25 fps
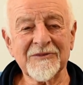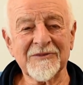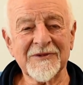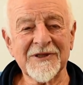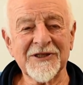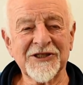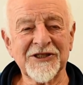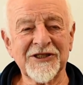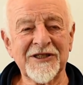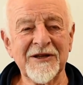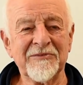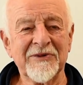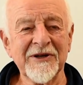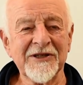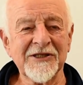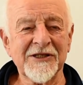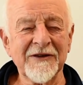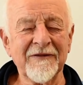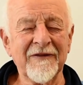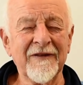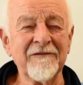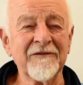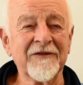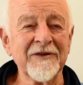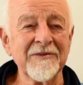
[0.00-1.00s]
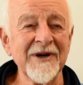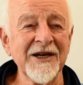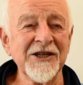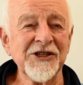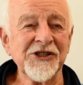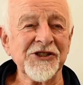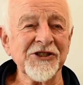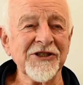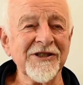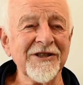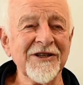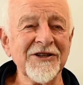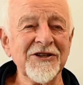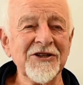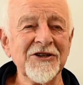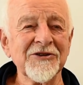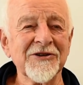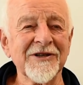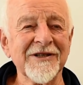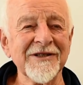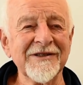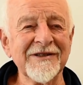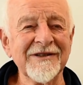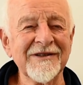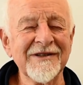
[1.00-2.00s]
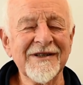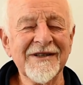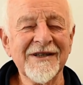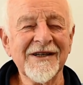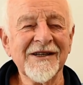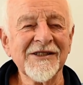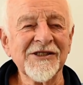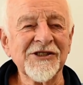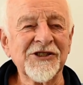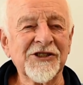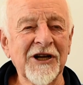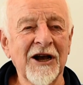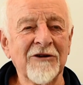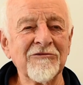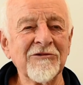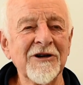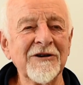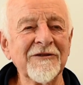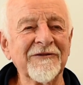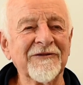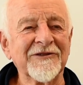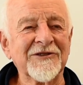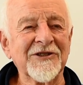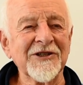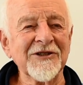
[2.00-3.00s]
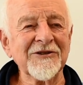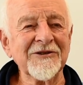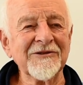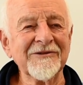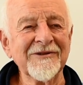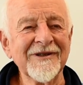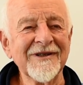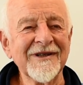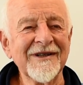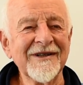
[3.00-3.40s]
snippets of information that you can show off to